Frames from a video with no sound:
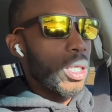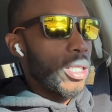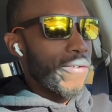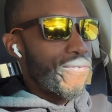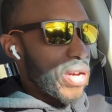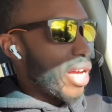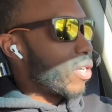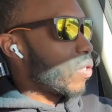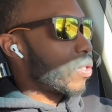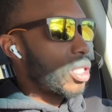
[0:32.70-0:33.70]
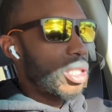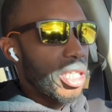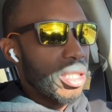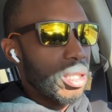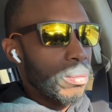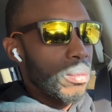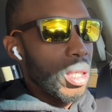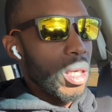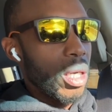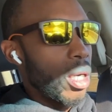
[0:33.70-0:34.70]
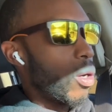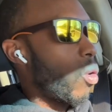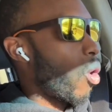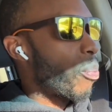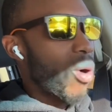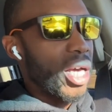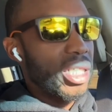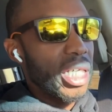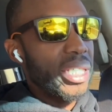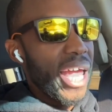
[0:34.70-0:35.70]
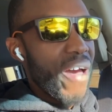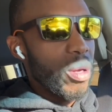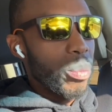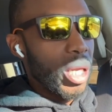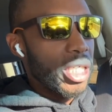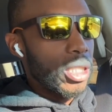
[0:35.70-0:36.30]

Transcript: the failed system or process they have in place.